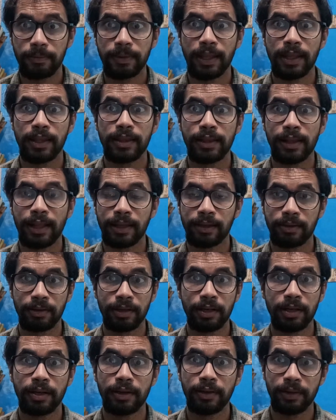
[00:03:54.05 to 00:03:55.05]
Then like
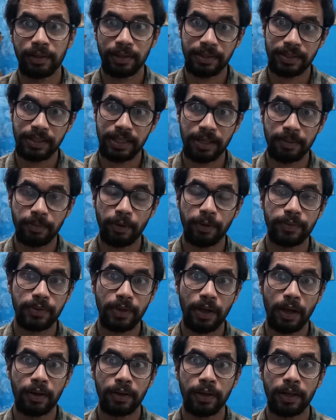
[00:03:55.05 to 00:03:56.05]
the scene moves
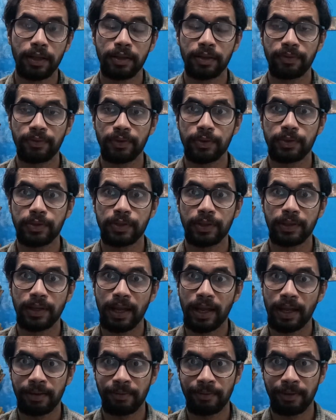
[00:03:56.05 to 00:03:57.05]
on in the future
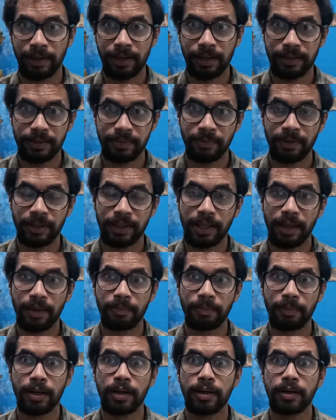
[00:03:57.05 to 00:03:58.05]
and we are just with
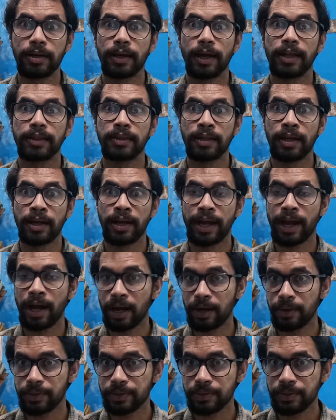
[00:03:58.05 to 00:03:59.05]
them in the
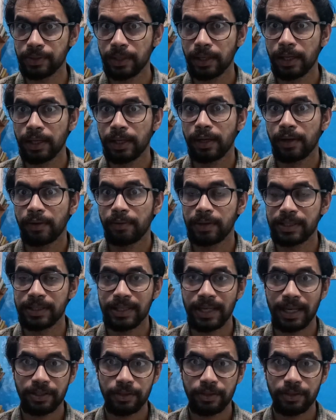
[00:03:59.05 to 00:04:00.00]
house, which is next